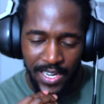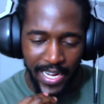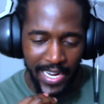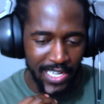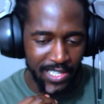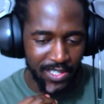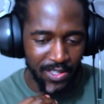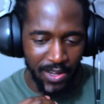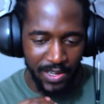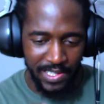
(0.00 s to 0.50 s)

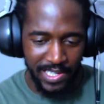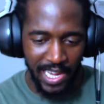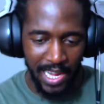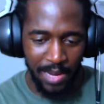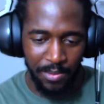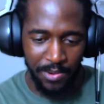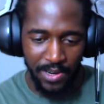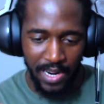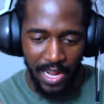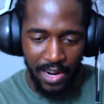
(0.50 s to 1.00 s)
Right, that's not a
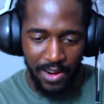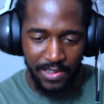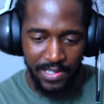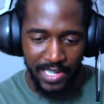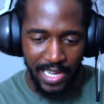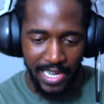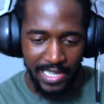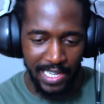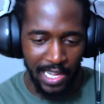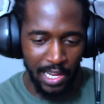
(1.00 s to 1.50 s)
skateboard. I don't
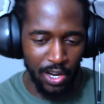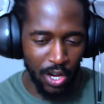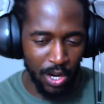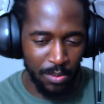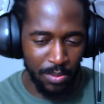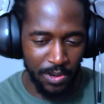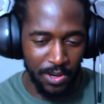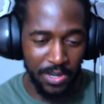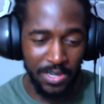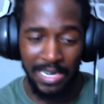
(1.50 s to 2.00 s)
skate. Is that a
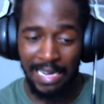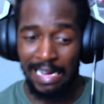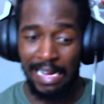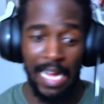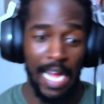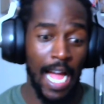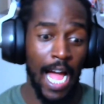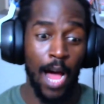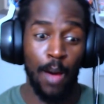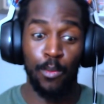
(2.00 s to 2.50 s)
longboard?
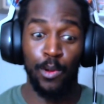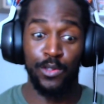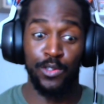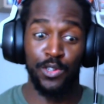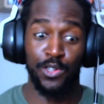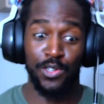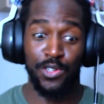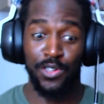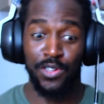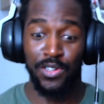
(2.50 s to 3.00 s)
I'm not
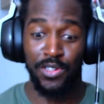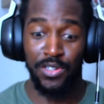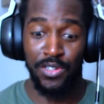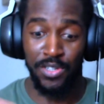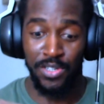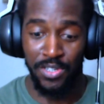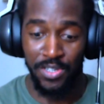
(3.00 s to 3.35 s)
too sure.